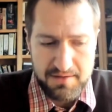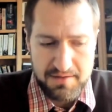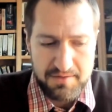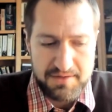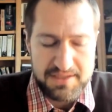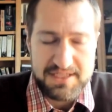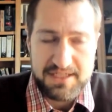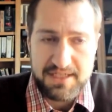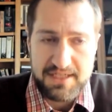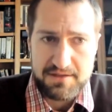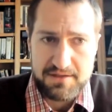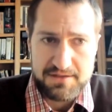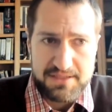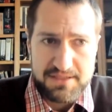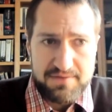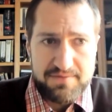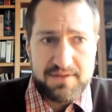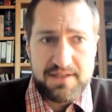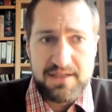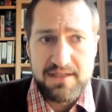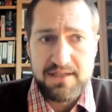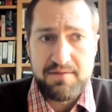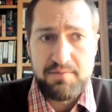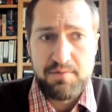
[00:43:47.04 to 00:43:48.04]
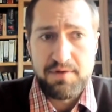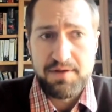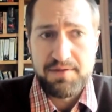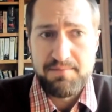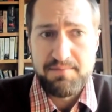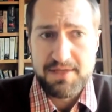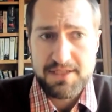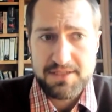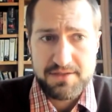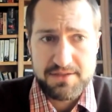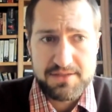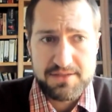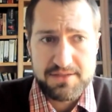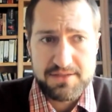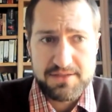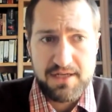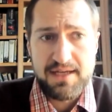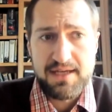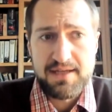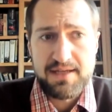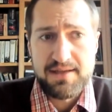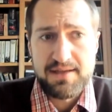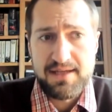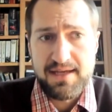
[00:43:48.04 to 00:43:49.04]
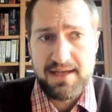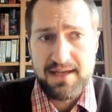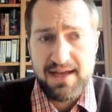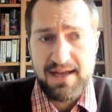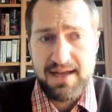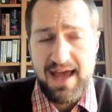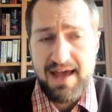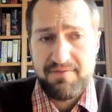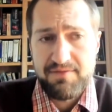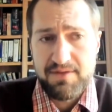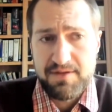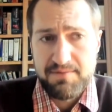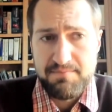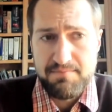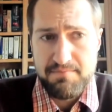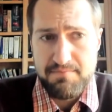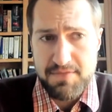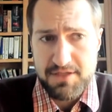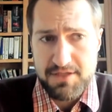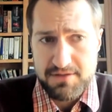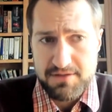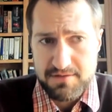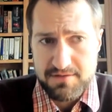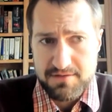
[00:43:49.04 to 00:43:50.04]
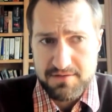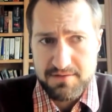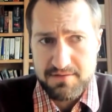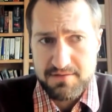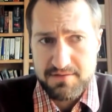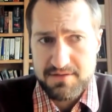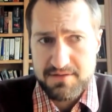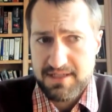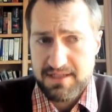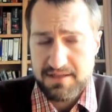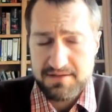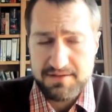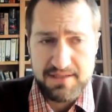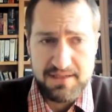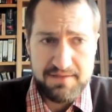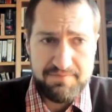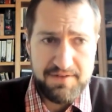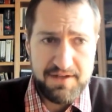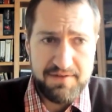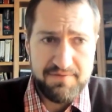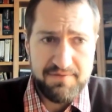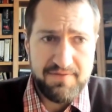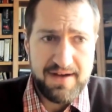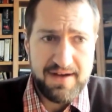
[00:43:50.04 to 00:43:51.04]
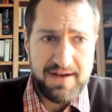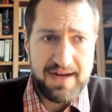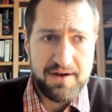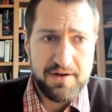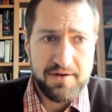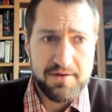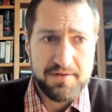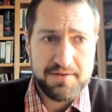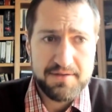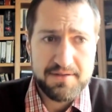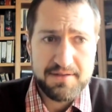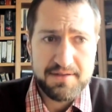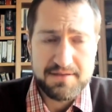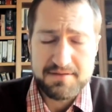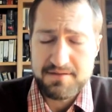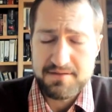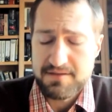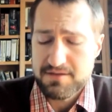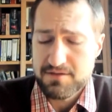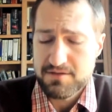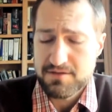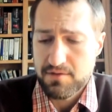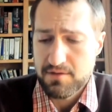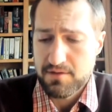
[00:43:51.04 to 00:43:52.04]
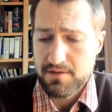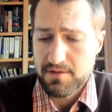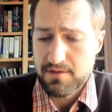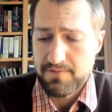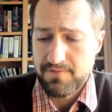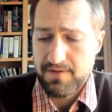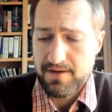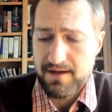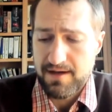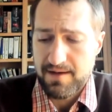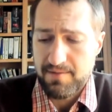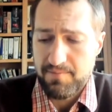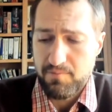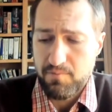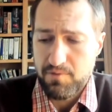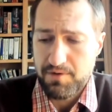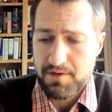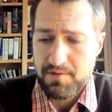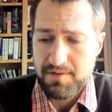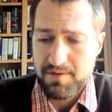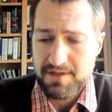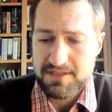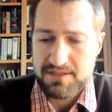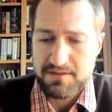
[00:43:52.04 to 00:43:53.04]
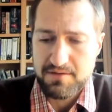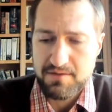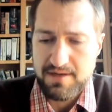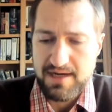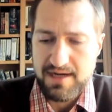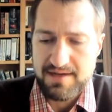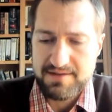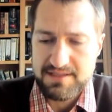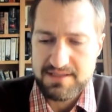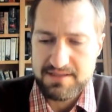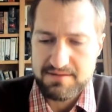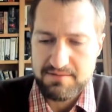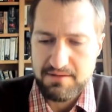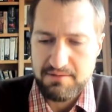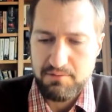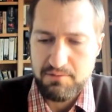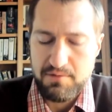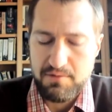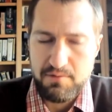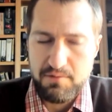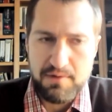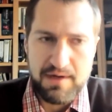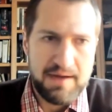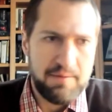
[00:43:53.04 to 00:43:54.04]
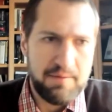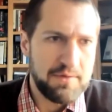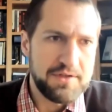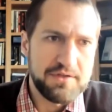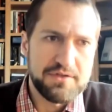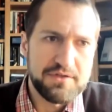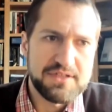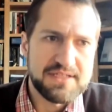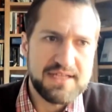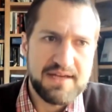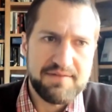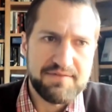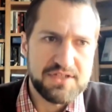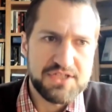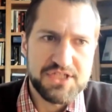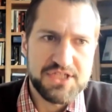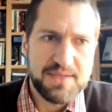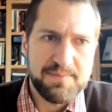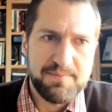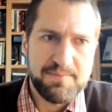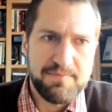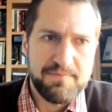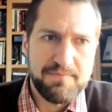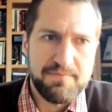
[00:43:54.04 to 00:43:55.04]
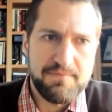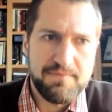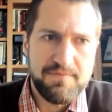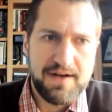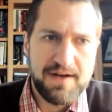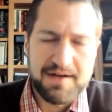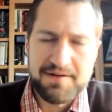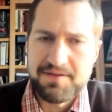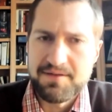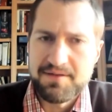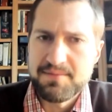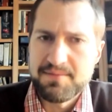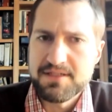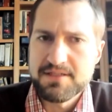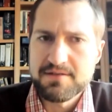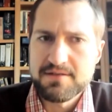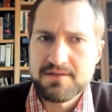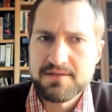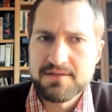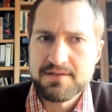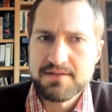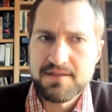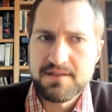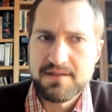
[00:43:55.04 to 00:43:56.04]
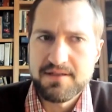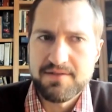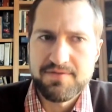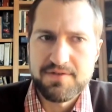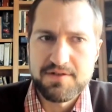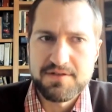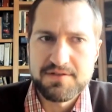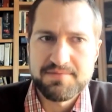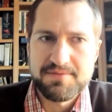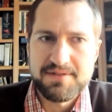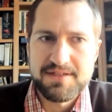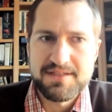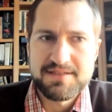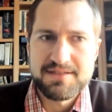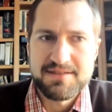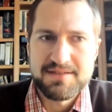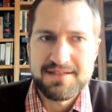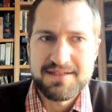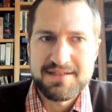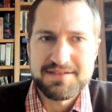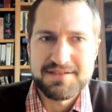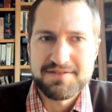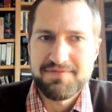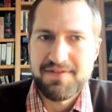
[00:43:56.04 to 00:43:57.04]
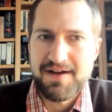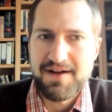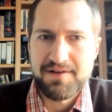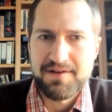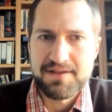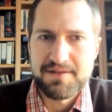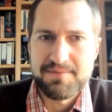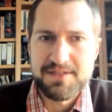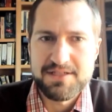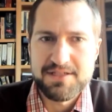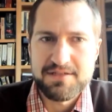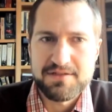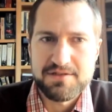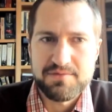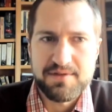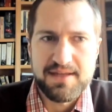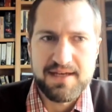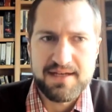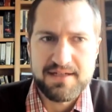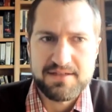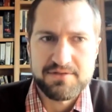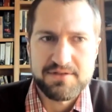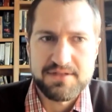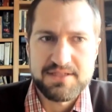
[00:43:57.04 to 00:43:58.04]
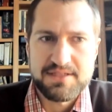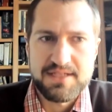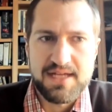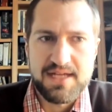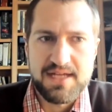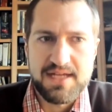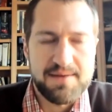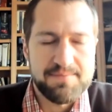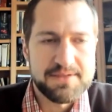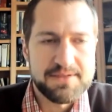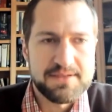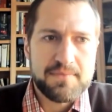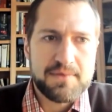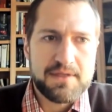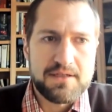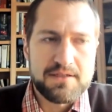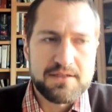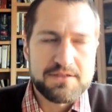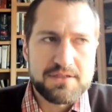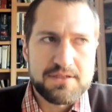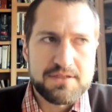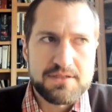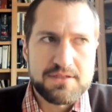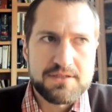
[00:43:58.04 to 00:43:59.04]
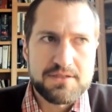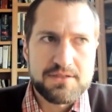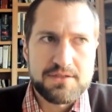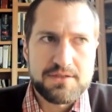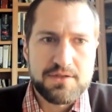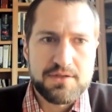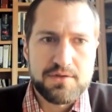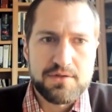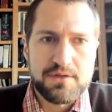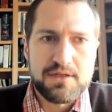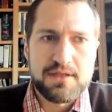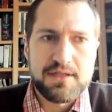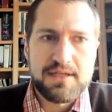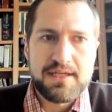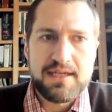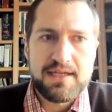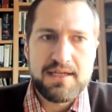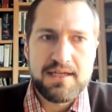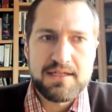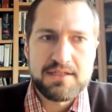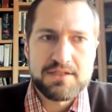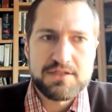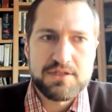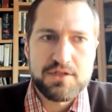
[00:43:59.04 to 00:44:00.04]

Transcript: JLTV with missiles on it, and then have the missiles JLTV fire. It's sort of the question arises: well, why wouldn't you just have the ship fire the missiles in the first place? That's just firing the missiles with extra steps. Certainly.